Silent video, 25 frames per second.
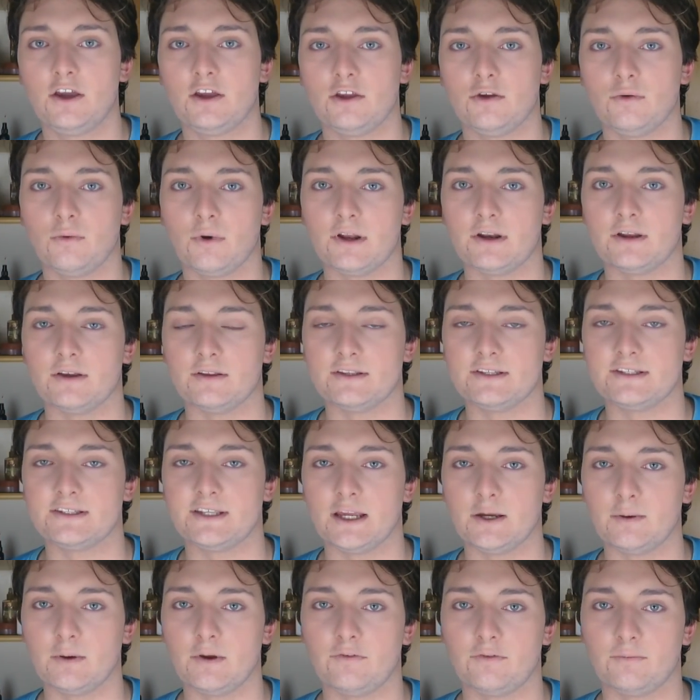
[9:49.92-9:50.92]
you want to
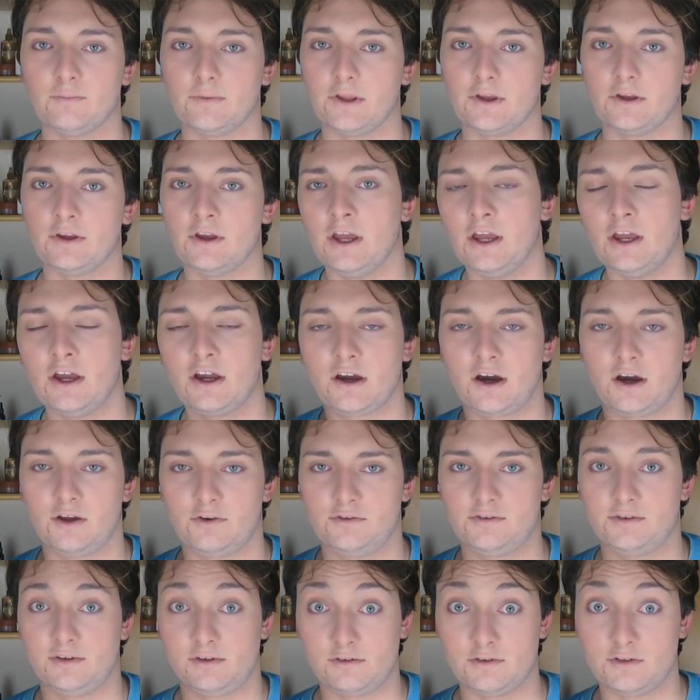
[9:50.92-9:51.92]
stay away from like
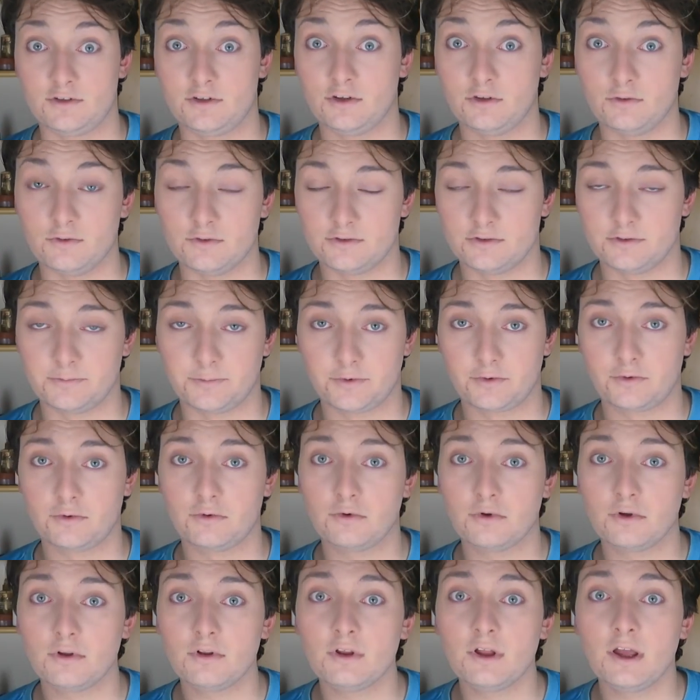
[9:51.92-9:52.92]
contours that are too super
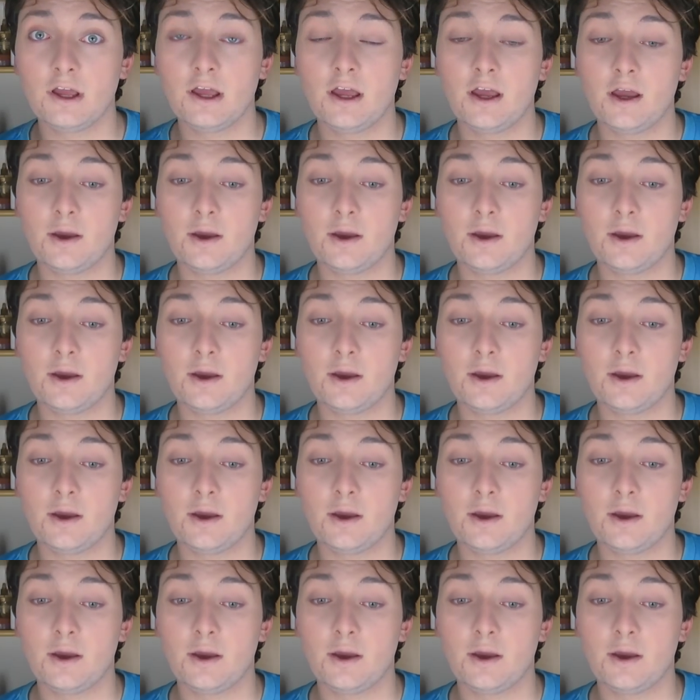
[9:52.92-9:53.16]
cool,